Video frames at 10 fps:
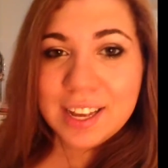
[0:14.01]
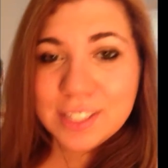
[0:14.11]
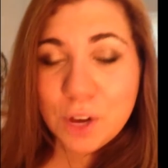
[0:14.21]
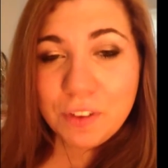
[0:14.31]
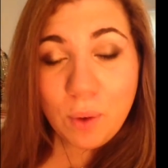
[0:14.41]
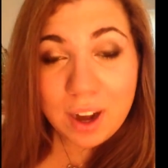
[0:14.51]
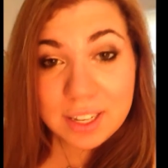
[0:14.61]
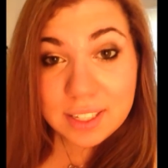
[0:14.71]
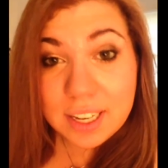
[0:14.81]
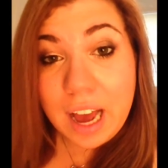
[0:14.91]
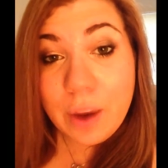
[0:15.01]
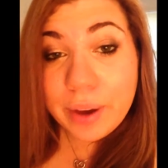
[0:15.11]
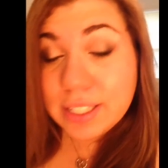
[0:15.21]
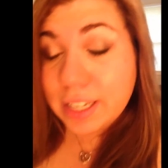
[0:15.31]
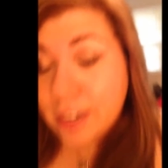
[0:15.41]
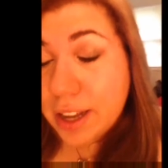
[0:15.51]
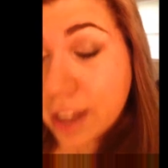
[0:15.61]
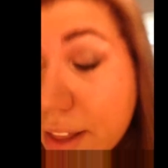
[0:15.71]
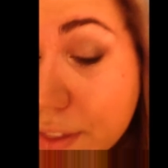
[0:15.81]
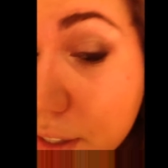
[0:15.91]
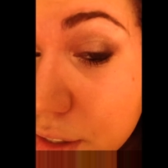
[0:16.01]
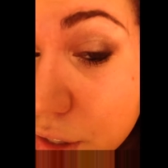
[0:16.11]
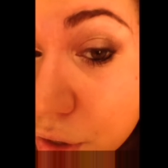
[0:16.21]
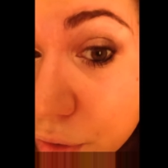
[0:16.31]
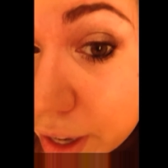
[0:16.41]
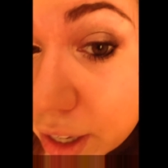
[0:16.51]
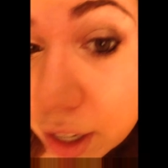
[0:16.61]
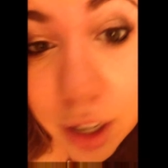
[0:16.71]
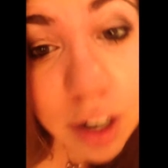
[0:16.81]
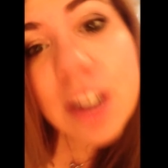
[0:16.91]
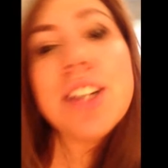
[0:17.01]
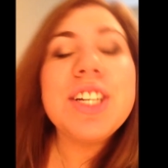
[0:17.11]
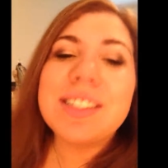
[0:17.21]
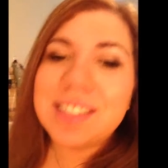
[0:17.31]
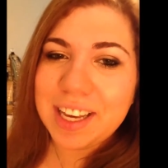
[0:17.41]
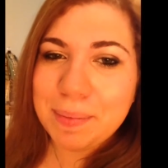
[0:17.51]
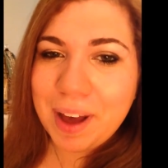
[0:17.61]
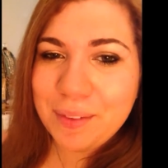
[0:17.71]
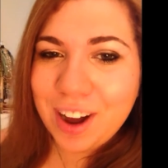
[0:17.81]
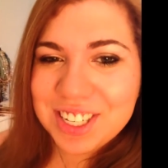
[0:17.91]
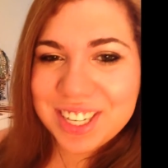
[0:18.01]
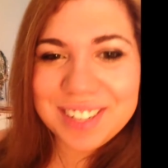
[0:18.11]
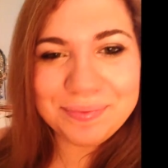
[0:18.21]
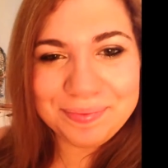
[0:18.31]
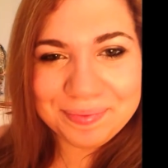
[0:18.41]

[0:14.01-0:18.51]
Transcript: So if you want to see how I did this look right here, just keep on watching.